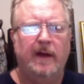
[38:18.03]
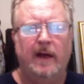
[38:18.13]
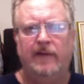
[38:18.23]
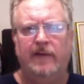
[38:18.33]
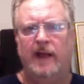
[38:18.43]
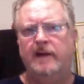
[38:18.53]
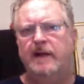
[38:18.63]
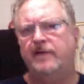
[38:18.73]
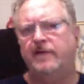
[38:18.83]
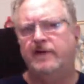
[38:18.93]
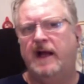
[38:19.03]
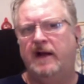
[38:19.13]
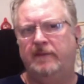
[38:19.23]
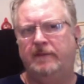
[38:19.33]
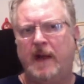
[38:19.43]
And then after that,
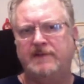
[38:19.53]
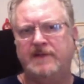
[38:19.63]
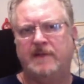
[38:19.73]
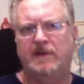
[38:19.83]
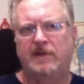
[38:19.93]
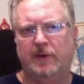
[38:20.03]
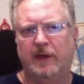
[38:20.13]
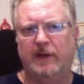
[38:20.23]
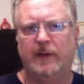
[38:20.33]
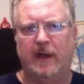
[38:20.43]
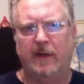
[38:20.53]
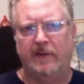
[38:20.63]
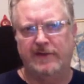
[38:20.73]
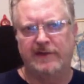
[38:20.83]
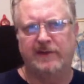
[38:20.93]
it pops up to
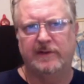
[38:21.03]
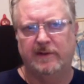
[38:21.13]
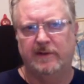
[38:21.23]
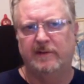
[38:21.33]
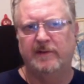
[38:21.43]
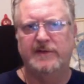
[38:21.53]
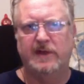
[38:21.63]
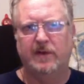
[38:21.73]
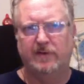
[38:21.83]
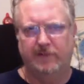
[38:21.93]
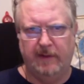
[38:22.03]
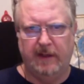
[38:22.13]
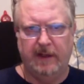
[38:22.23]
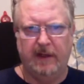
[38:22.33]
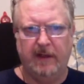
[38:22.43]
$33. So
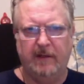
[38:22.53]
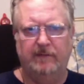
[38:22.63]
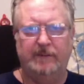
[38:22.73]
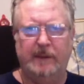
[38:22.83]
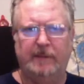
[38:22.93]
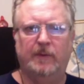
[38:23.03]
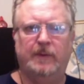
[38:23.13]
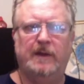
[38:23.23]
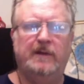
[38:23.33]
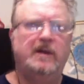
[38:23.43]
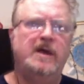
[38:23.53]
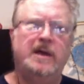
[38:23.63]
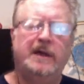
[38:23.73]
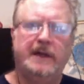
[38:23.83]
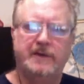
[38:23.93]
people have been
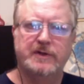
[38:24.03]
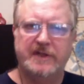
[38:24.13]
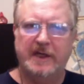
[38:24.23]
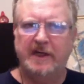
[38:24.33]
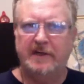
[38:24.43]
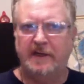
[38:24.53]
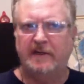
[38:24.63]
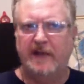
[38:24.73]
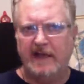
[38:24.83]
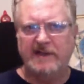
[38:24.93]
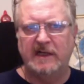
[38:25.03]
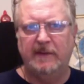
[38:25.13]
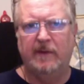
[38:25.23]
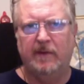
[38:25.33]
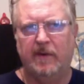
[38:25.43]
interested and asking
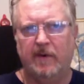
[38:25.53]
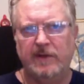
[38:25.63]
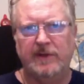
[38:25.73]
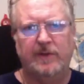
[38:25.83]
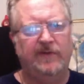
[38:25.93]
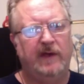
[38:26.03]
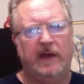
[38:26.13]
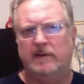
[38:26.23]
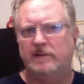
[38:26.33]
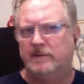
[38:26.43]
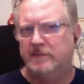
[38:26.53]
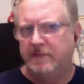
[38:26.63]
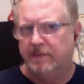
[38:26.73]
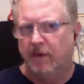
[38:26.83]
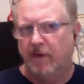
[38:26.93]
about Mars. We've got
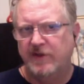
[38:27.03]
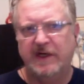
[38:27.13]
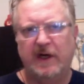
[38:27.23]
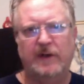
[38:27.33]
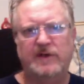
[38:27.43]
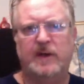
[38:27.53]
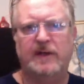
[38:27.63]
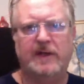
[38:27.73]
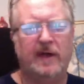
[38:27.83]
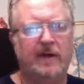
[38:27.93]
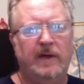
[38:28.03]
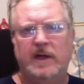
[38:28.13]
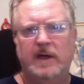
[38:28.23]
Mars in Aries right now.